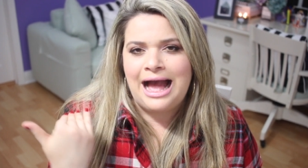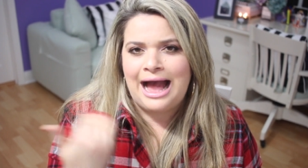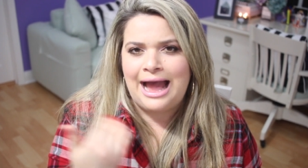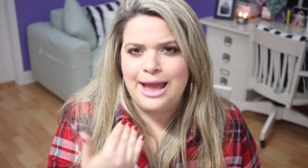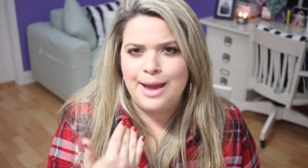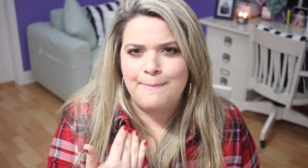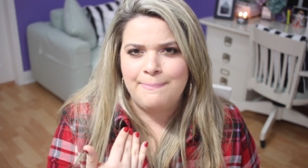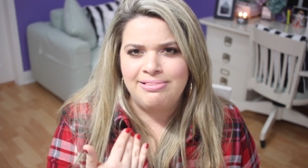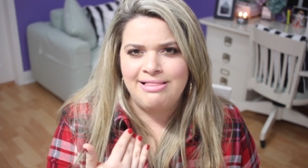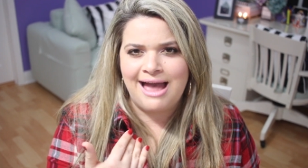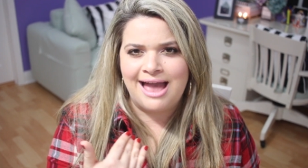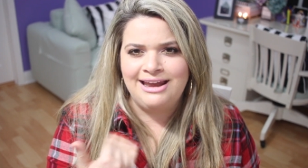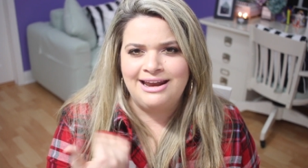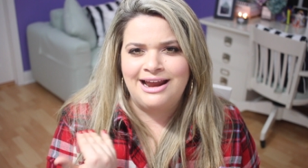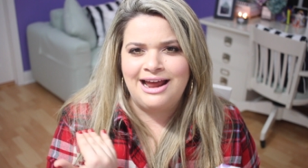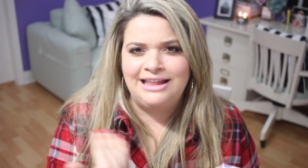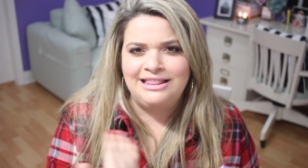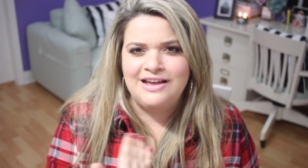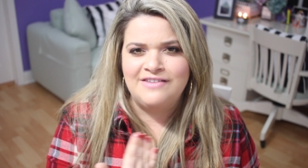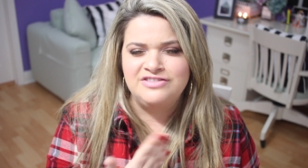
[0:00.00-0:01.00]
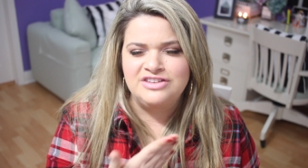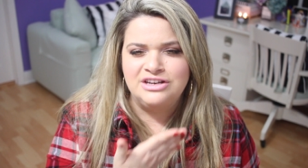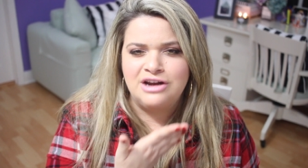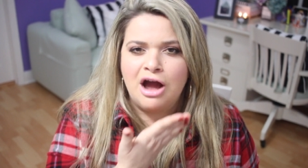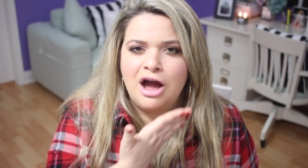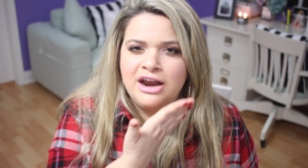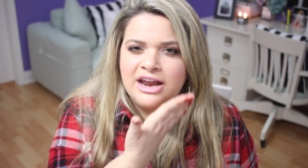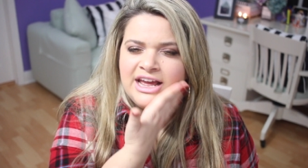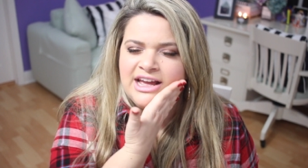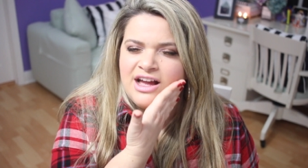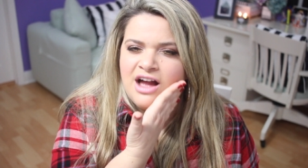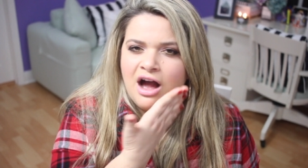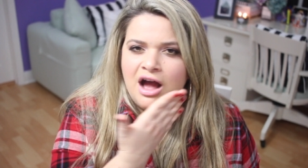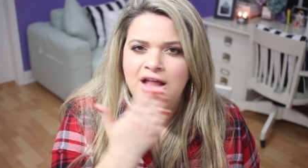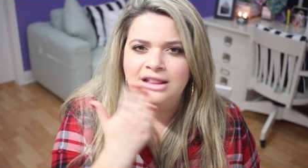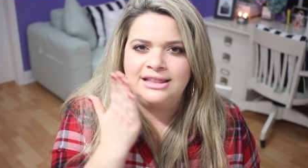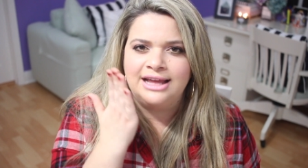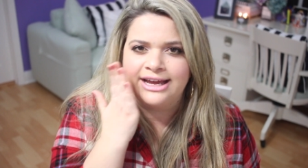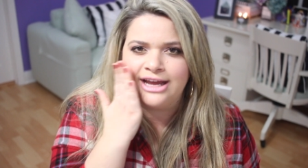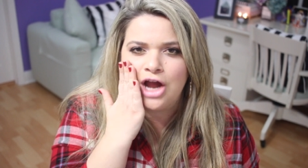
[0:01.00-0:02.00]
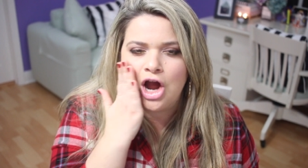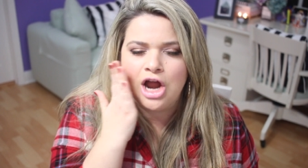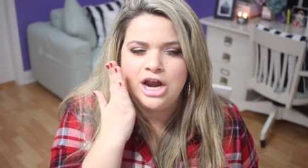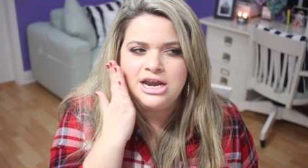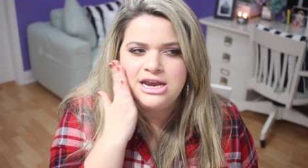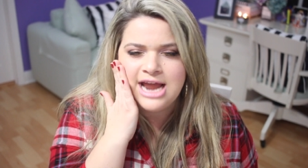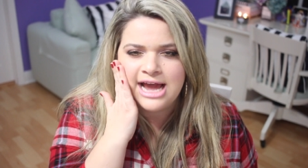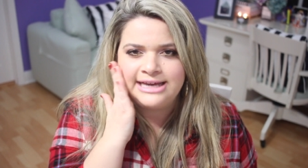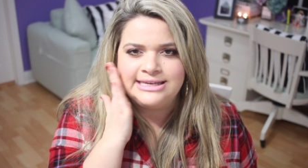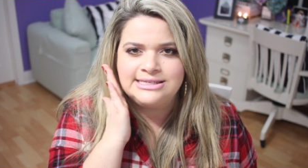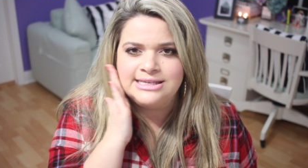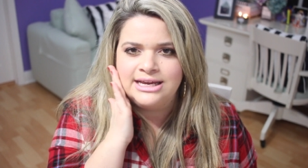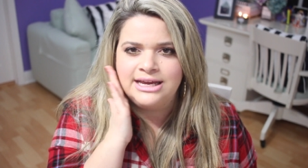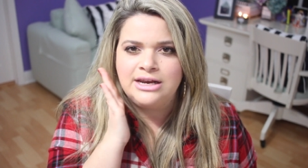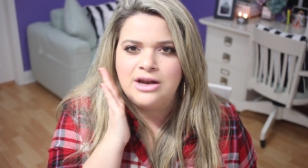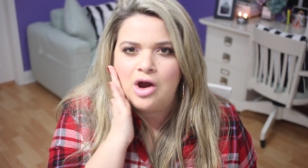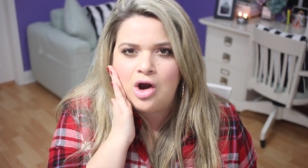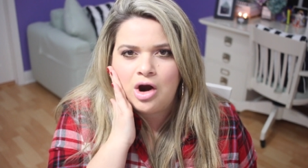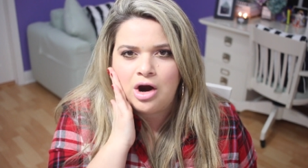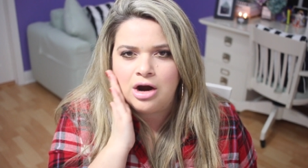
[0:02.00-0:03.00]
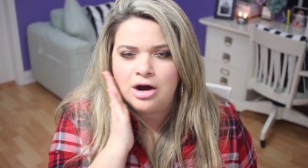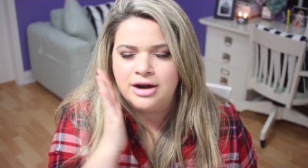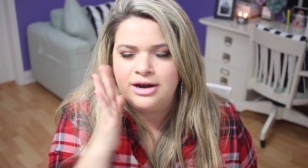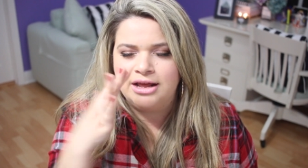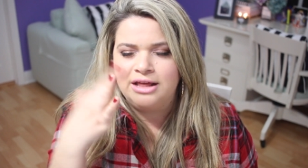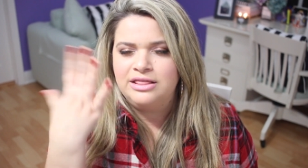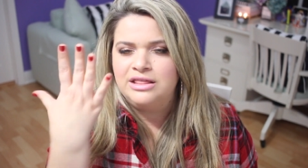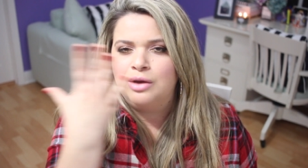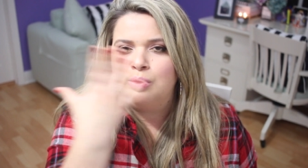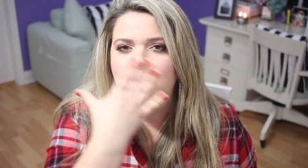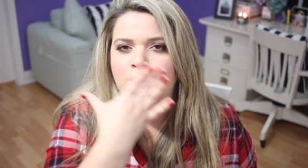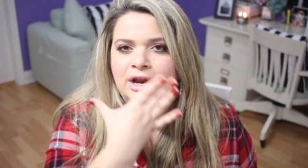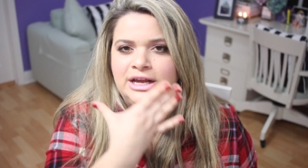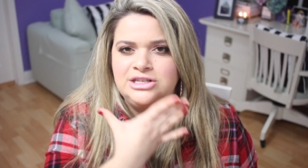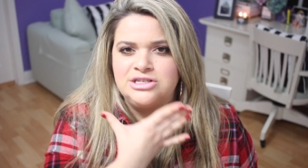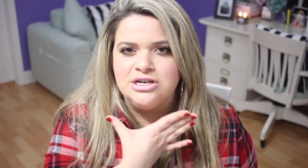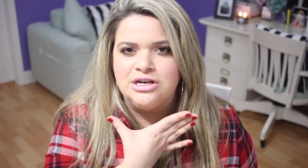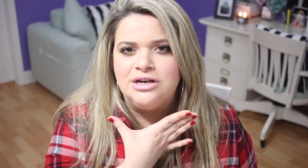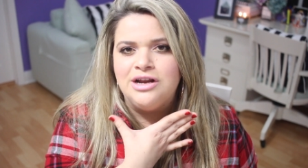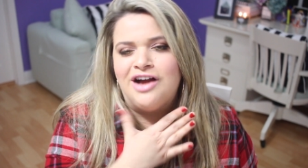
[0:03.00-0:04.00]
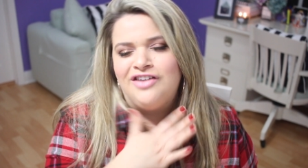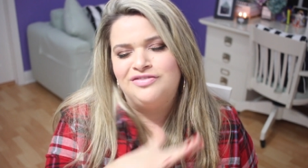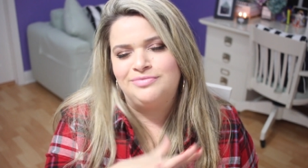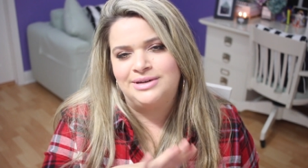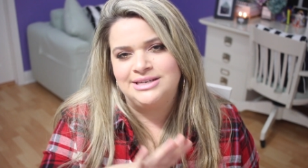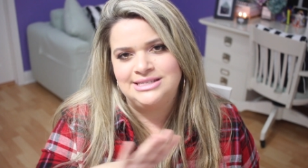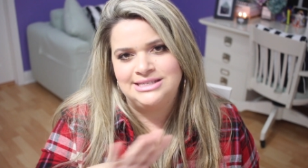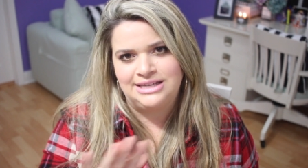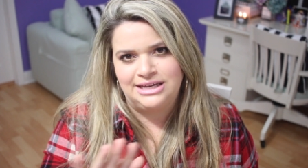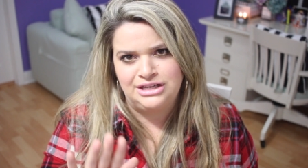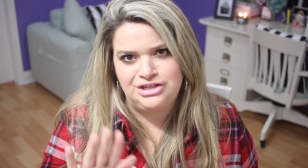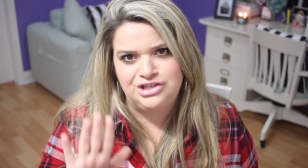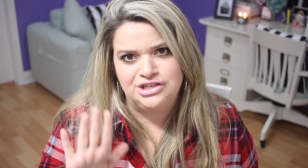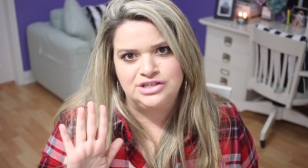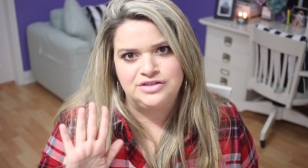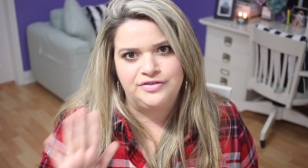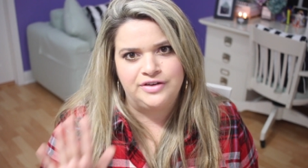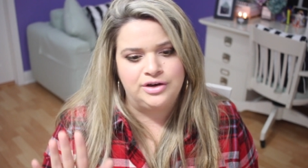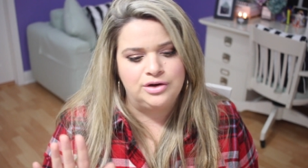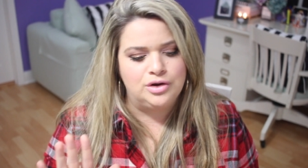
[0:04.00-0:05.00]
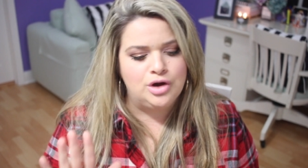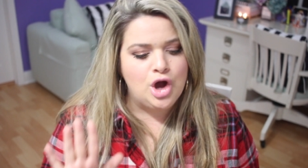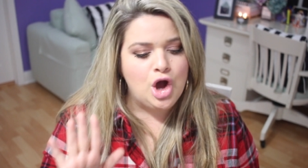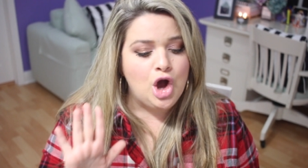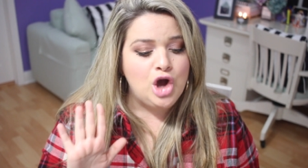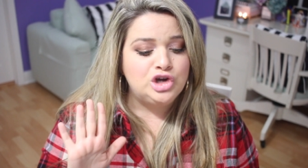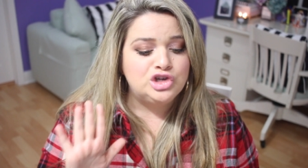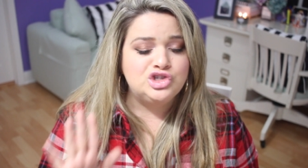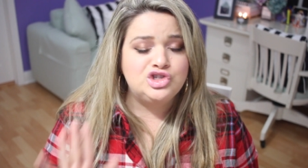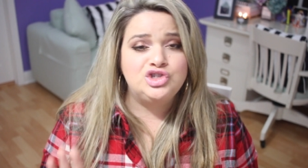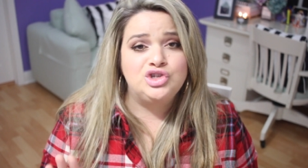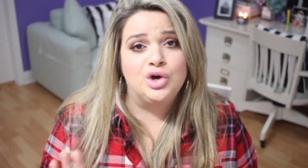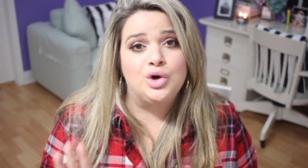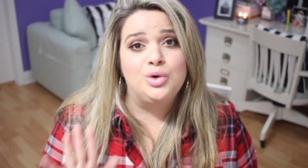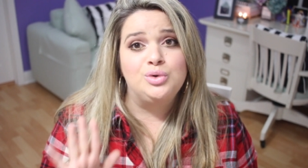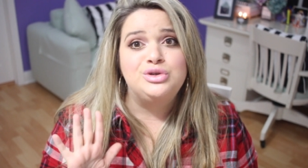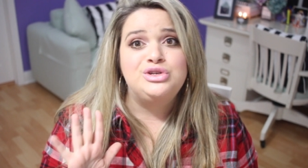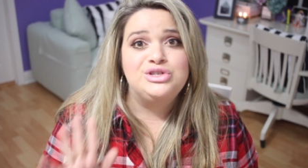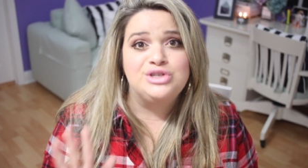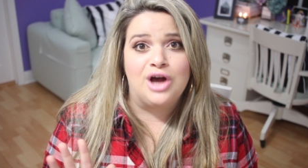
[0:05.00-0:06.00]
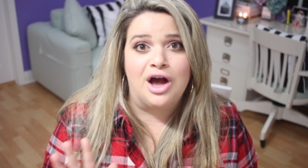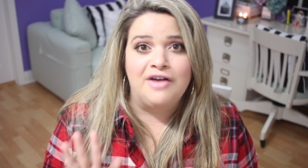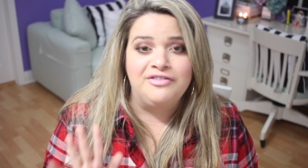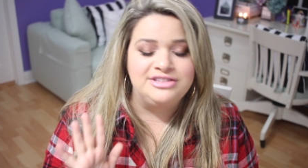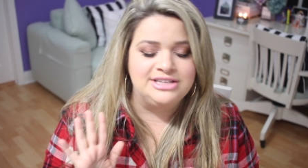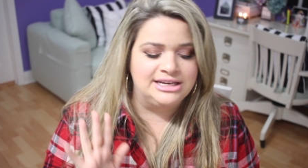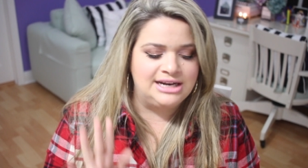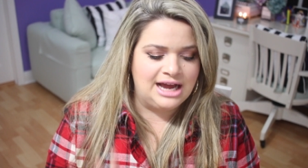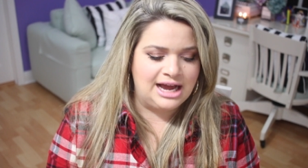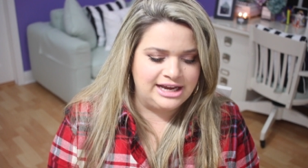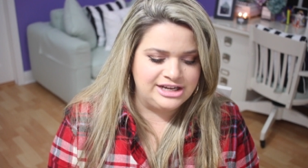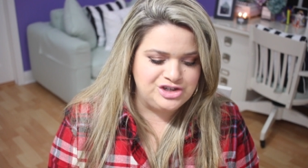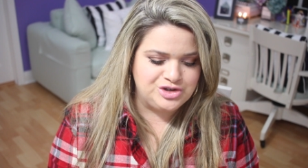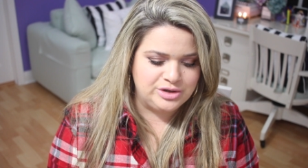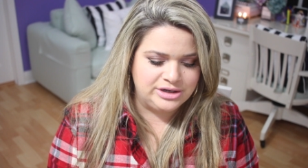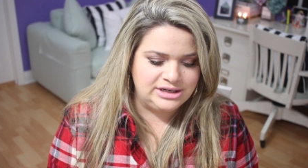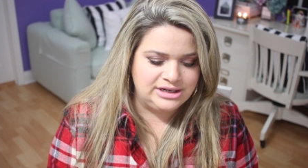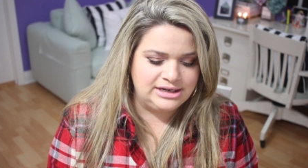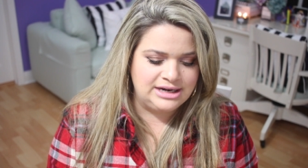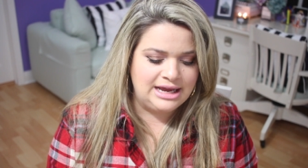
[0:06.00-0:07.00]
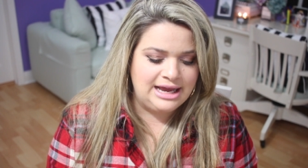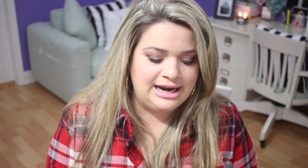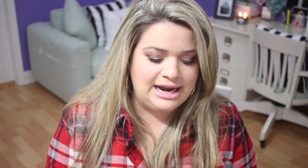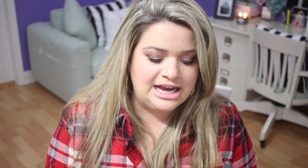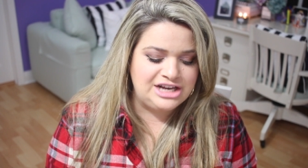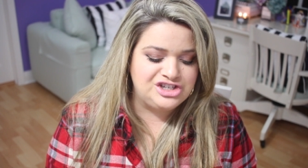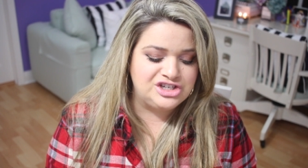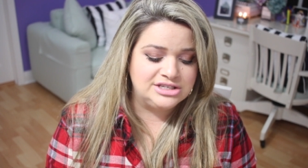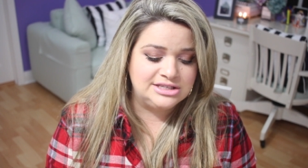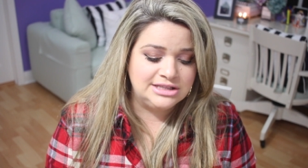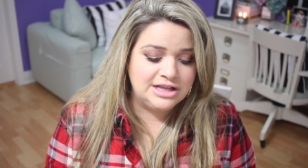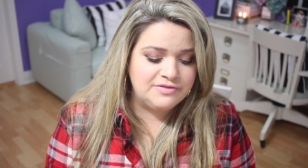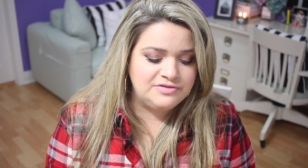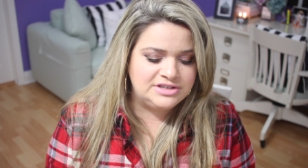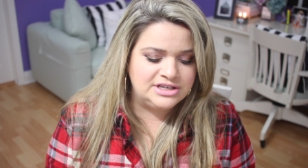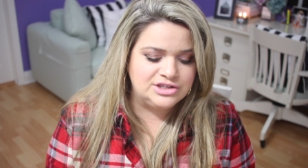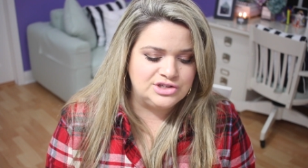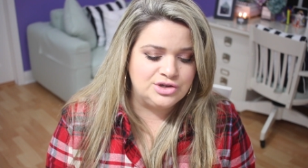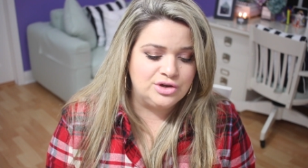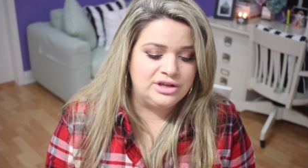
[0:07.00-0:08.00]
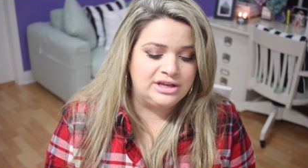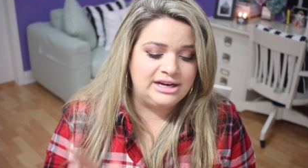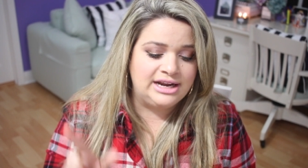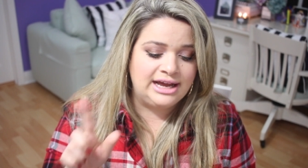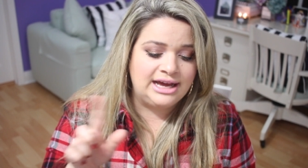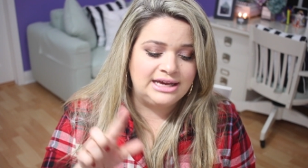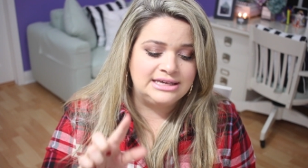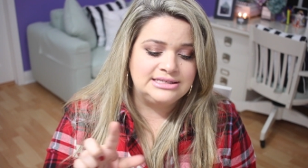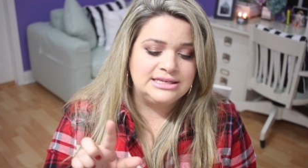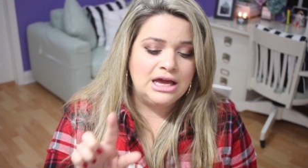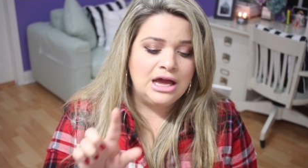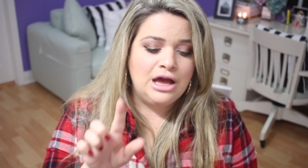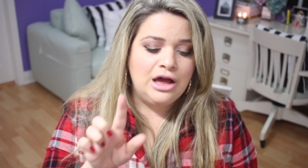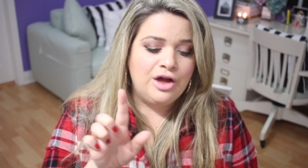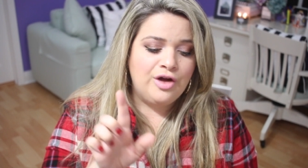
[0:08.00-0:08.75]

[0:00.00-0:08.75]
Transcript: I applied it, I left it on, it got like nice and hard. And then when I took it off, my skin just felt so soft and hydrated. And I just loved it. So then it has,